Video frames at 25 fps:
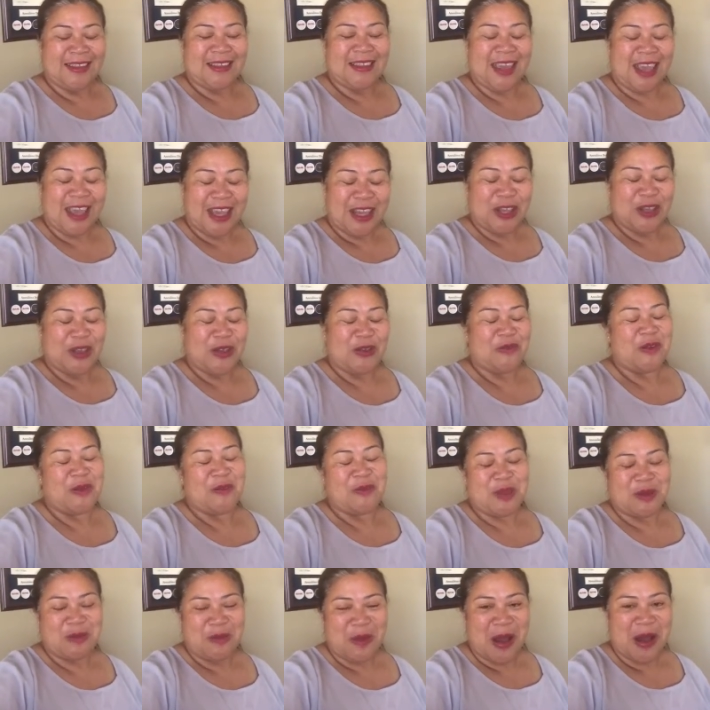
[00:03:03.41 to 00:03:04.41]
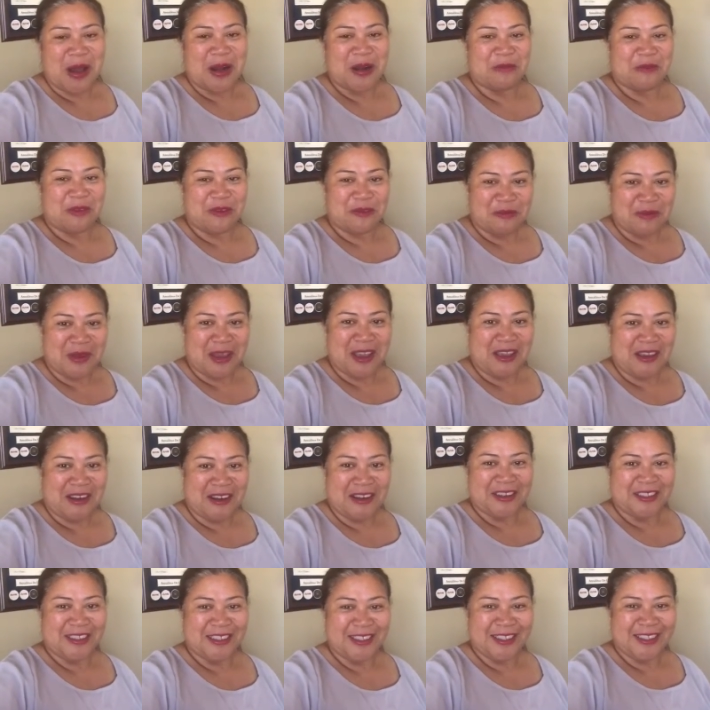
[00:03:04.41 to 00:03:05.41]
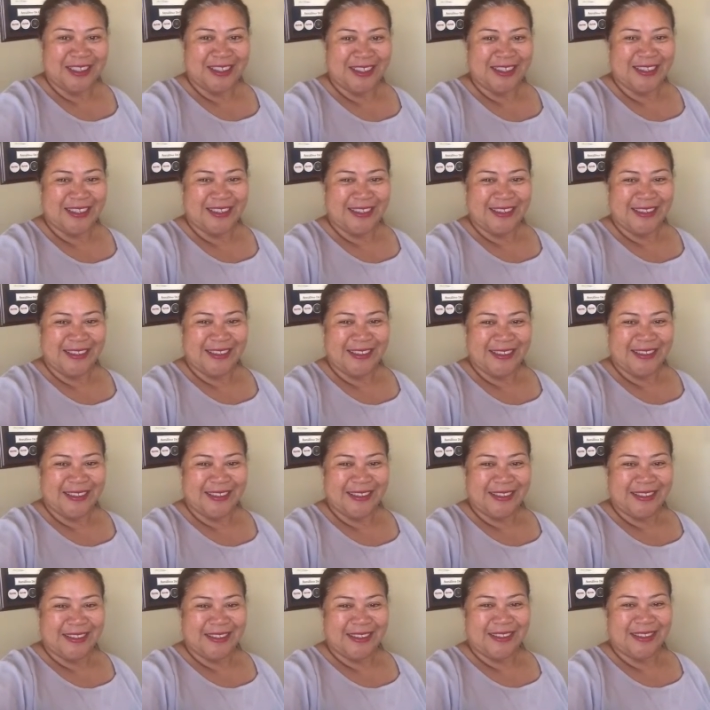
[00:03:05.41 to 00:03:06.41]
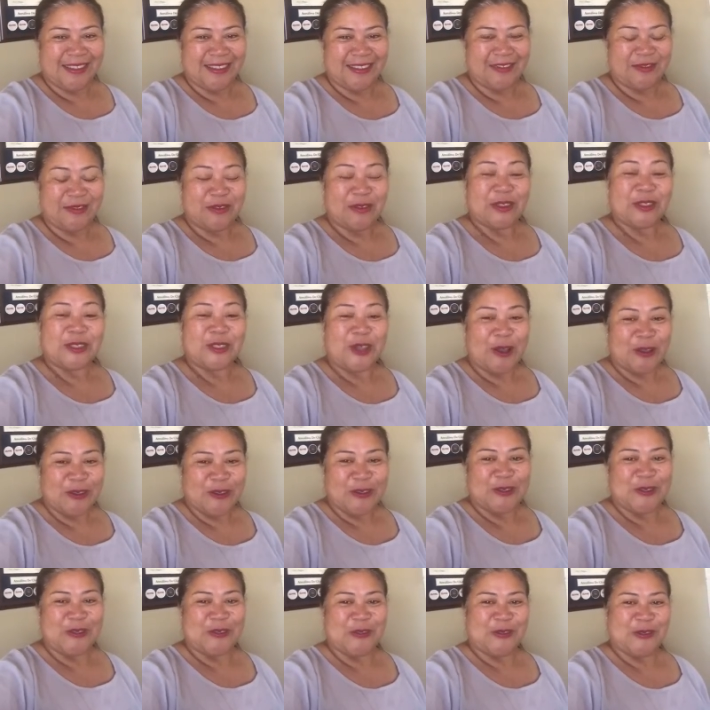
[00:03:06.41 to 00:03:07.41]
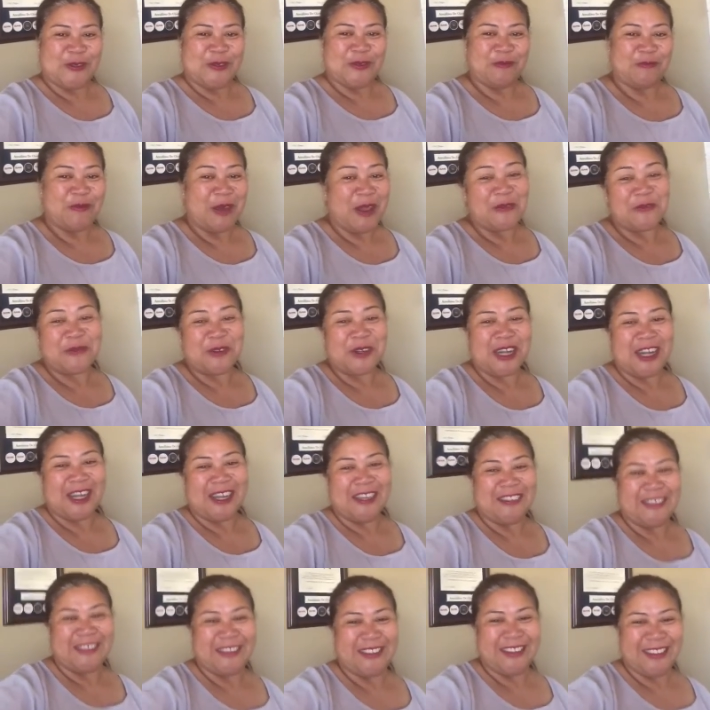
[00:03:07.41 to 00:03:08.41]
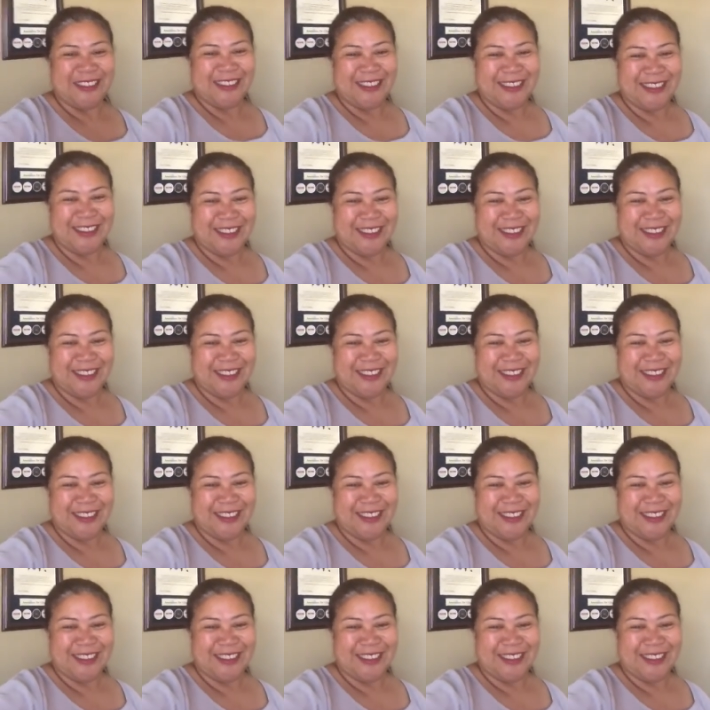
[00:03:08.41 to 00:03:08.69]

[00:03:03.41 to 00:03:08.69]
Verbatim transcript: Thank you from the bottom of my heart. We'll talk soon. Bye for now.